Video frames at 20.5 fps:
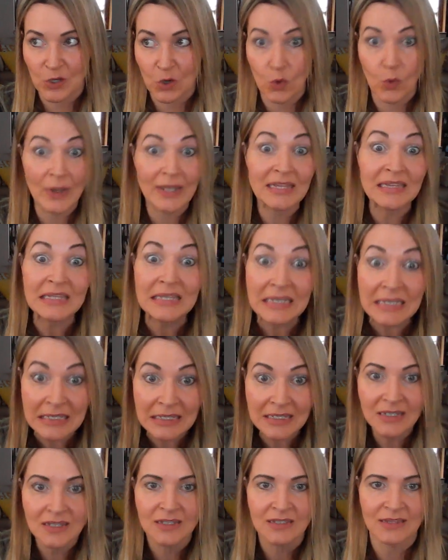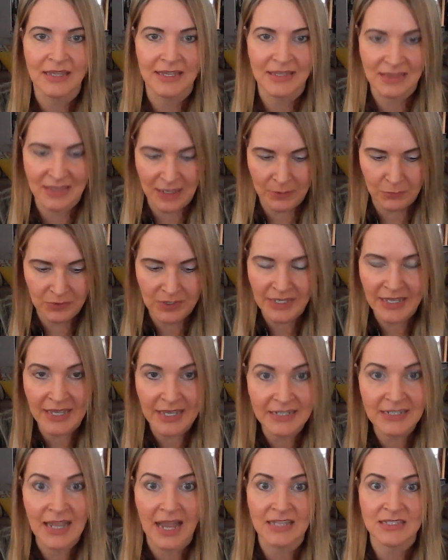quickly, like it,
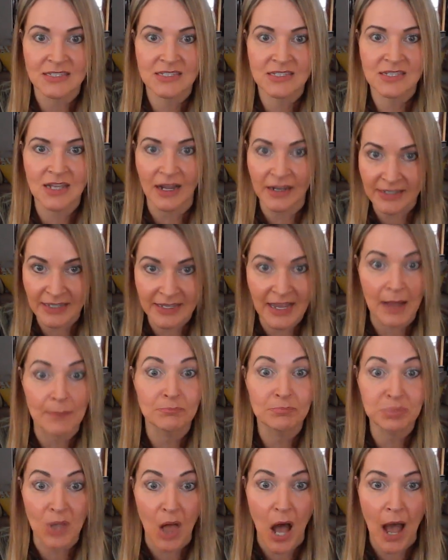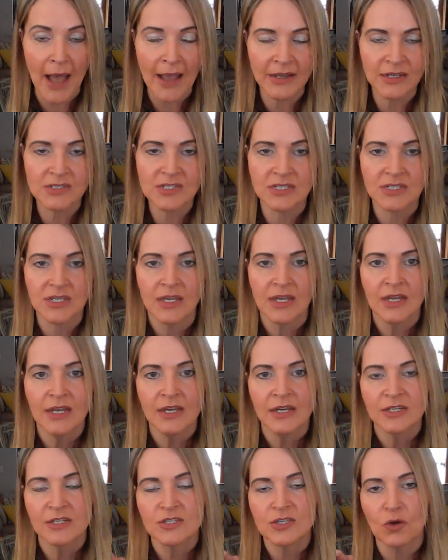it got stuck, it got blocked.
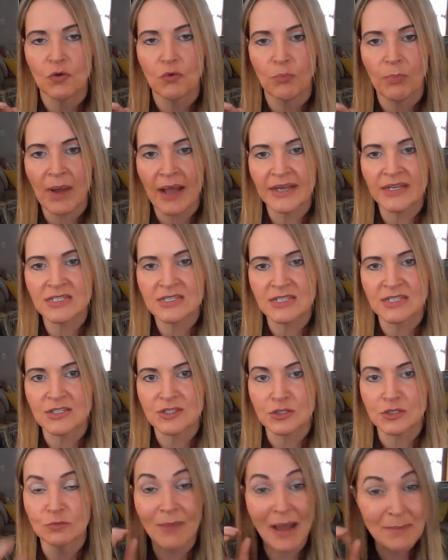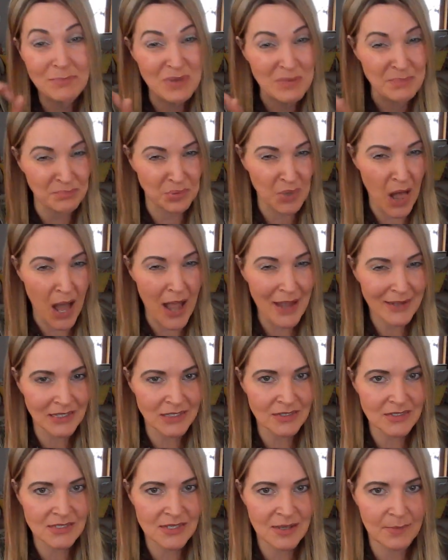So Pisces, you might be
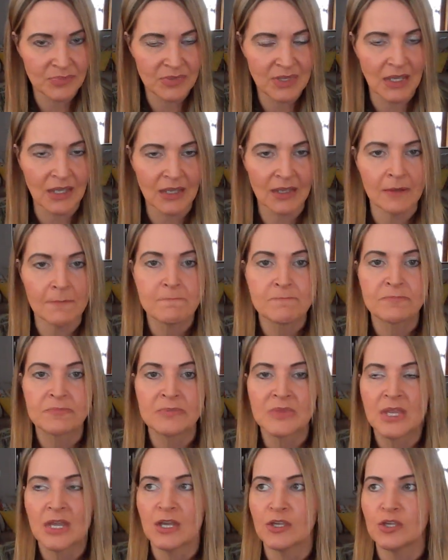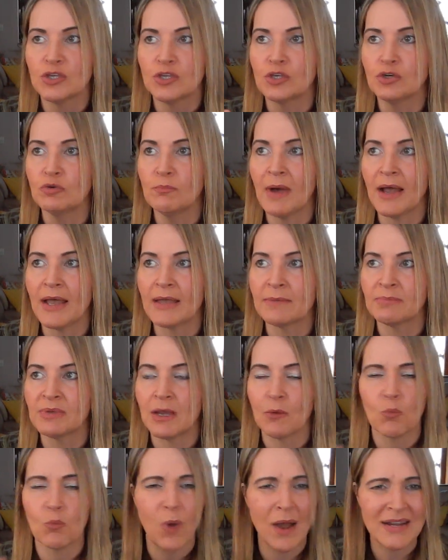blocking something. You might
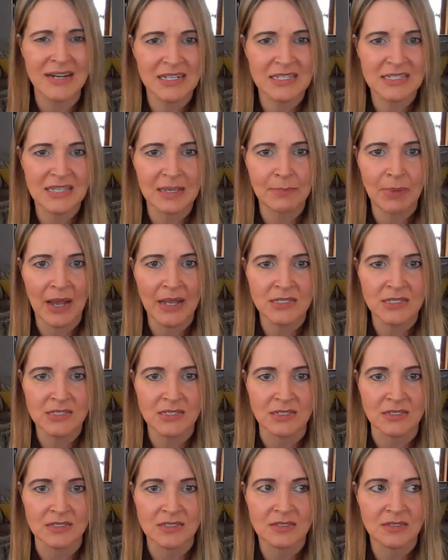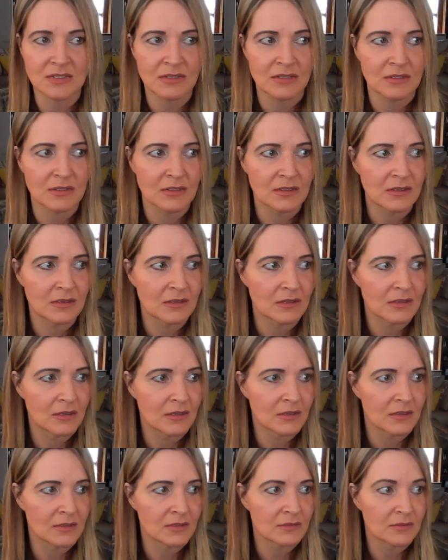be, why did I say Pisces?
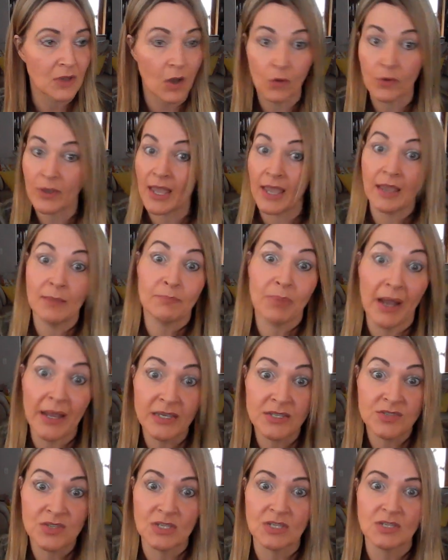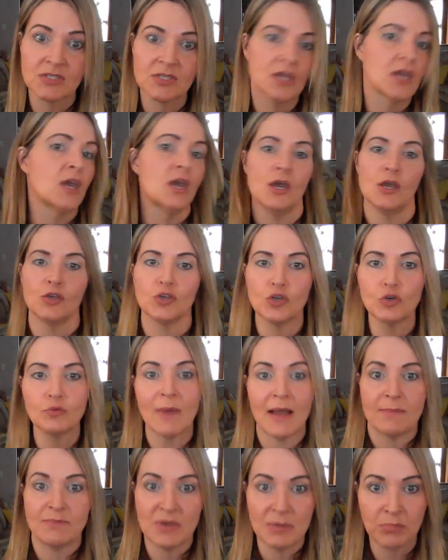okay, Pisces, you
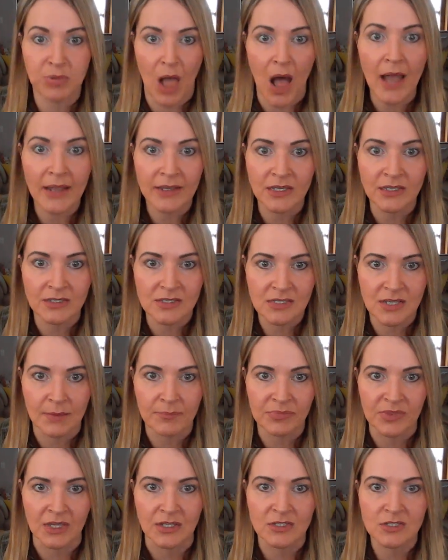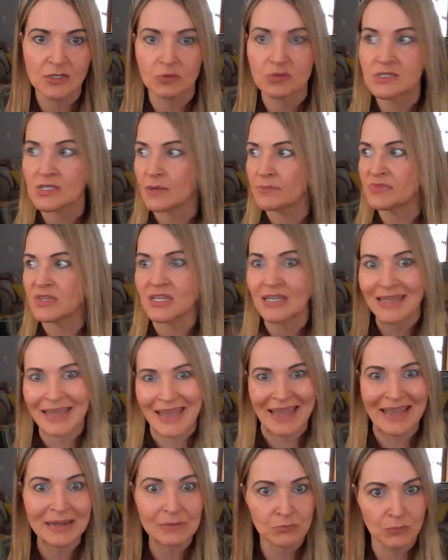might be blocking something, so something
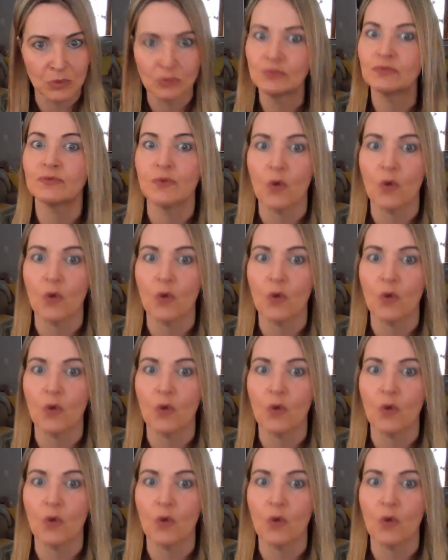can't move